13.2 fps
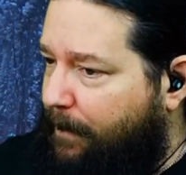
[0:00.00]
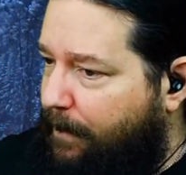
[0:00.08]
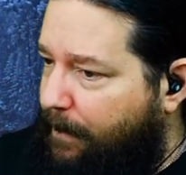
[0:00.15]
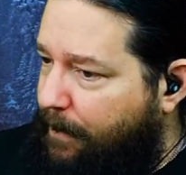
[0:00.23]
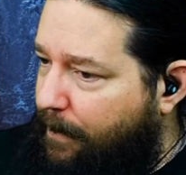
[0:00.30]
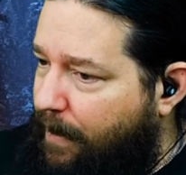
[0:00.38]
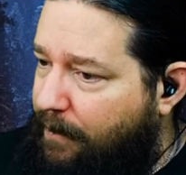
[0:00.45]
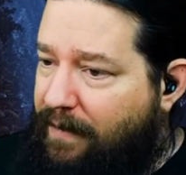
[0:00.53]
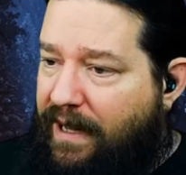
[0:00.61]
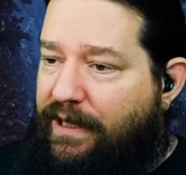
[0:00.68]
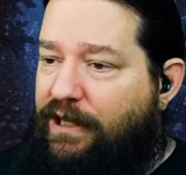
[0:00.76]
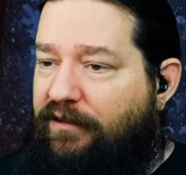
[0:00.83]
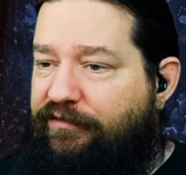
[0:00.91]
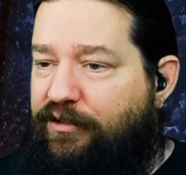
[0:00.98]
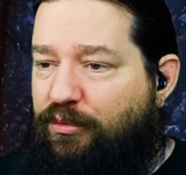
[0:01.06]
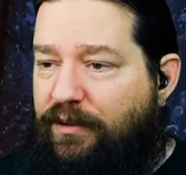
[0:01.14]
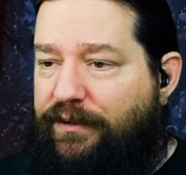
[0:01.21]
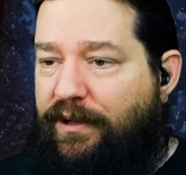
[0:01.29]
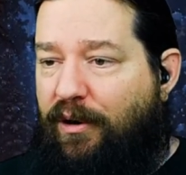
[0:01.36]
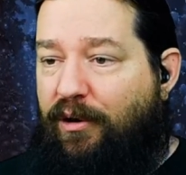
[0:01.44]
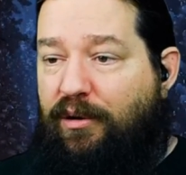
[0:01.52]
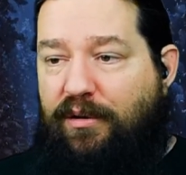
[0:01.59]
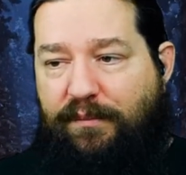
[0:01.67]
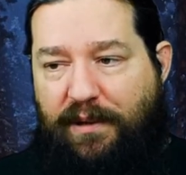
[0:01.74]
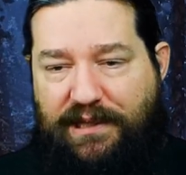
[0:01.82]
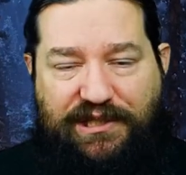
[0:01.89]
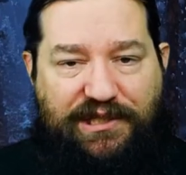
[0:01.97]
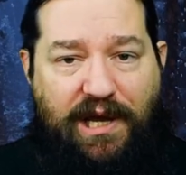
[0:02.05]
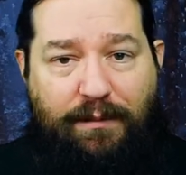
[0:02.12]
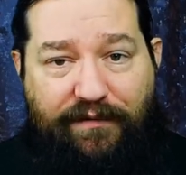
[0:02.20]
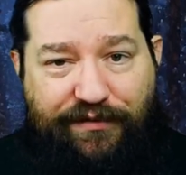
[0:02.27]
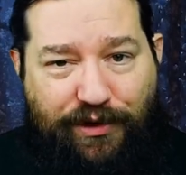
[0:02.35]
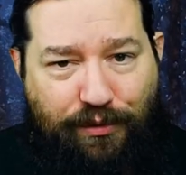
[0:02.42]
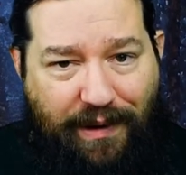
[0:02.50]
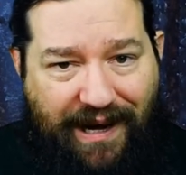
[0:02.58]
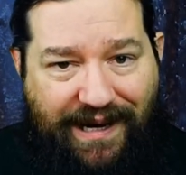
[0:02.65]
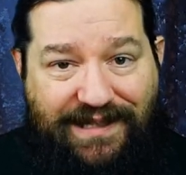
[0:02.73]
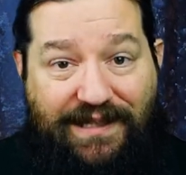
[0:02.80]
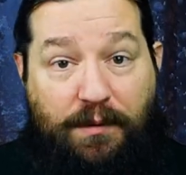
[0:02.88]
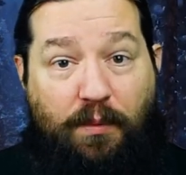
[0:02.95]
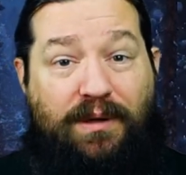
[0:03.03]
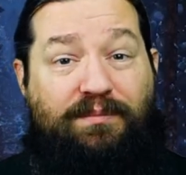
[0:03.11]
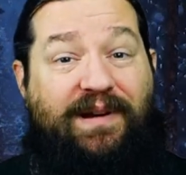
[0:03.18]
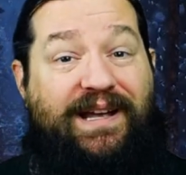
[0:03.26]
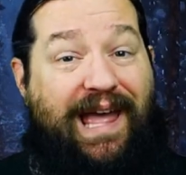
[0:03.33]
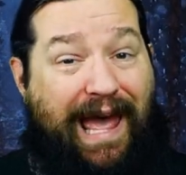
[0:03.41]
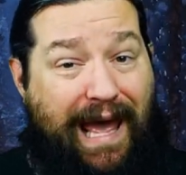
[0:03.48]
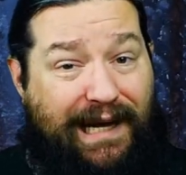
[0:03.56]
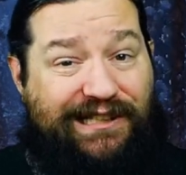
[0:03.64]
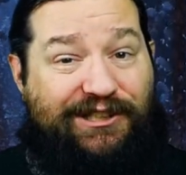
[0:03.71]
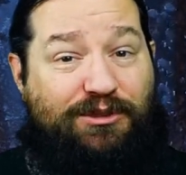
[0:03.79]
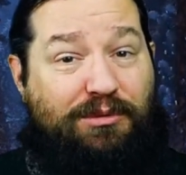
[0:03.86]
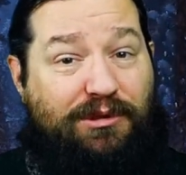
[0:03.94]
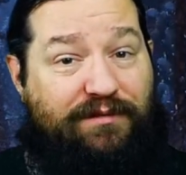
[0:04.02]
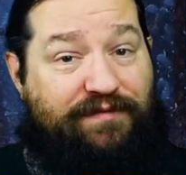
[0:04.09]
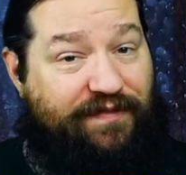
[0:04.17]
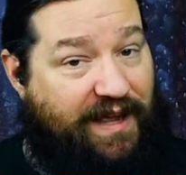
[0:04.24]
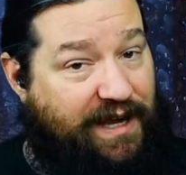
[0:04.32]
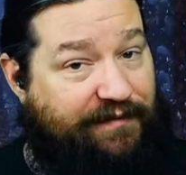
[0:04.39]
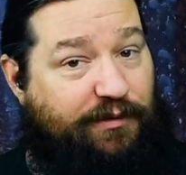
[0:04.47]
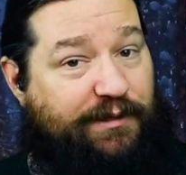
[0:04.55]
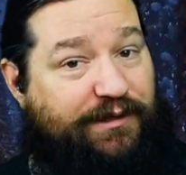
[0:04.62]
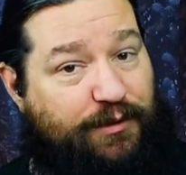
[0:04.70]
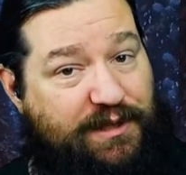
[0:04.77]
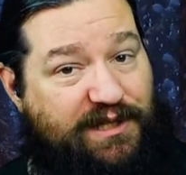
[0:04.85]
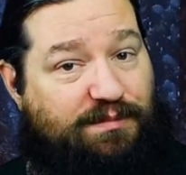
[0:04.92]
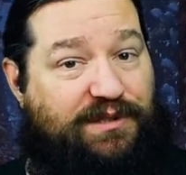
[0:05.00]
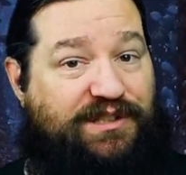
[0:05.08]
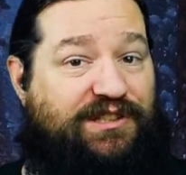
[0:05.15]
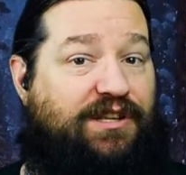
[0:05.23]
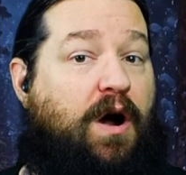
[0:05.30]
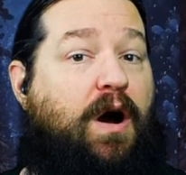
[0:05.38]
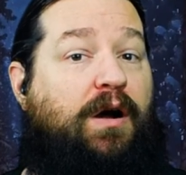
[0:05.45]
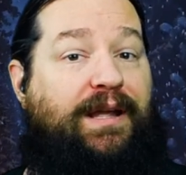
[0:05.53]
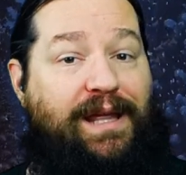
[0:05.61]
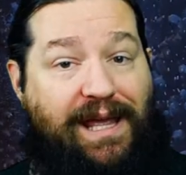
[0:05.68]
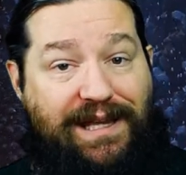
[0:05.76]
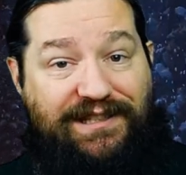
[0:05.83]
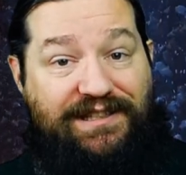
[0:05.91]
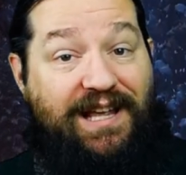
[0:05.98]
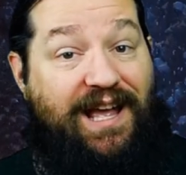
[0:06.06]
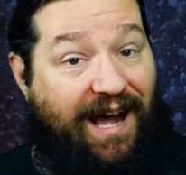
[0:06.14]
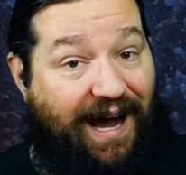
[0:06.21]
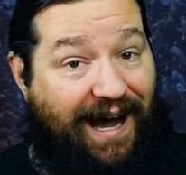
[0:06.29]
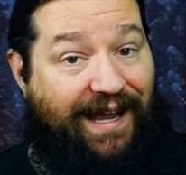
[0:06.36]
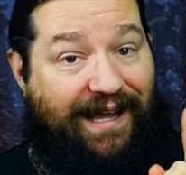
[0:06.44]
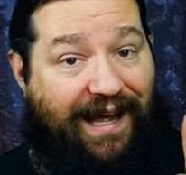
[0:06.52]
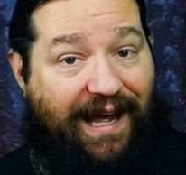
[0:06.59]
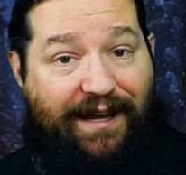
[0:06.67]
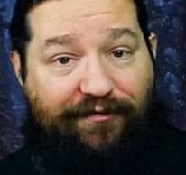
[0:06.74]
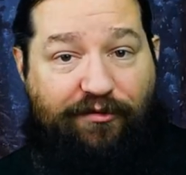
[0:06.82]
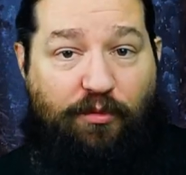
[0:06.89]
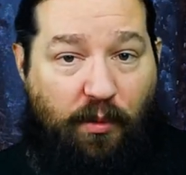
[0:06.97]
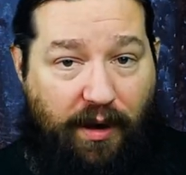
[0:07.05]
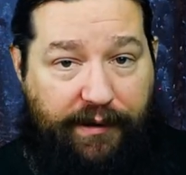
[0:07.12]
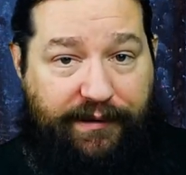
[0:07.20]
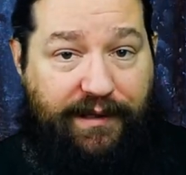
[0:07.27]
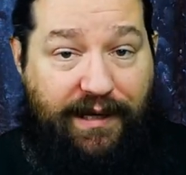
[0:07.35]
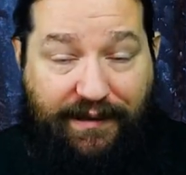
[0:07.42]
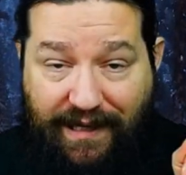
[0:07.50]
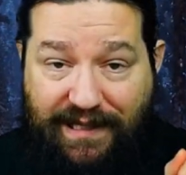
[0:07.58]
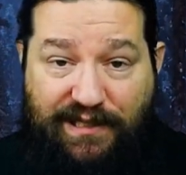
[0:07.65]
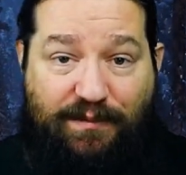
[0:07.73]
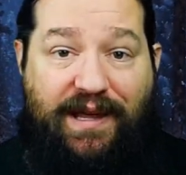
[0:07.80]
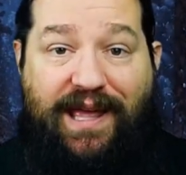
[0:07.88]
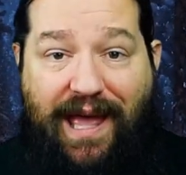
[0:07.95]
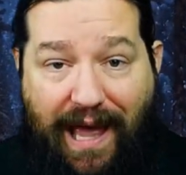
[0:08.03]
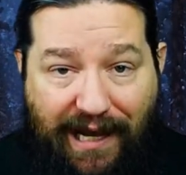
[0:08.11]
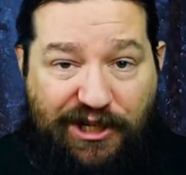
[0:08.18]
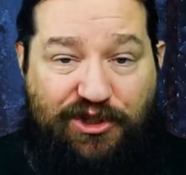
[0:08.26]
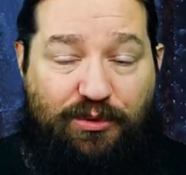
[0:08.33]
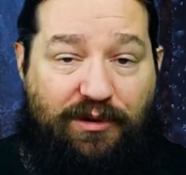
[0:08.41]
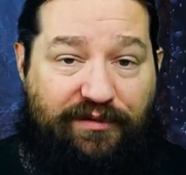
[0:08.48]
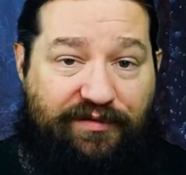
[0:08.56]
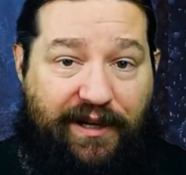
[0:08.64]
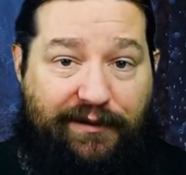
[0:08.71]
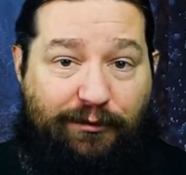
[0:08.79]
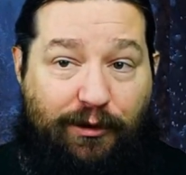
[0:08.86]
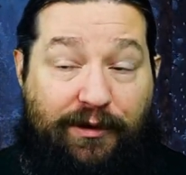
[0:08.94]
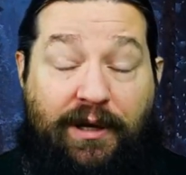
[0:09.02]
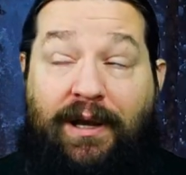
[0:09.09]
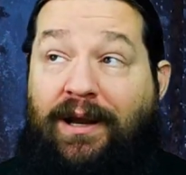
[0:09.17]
Not many of you will know, but some of you might, what my actual favorite Christmas song is. I have one that is my actual favorite.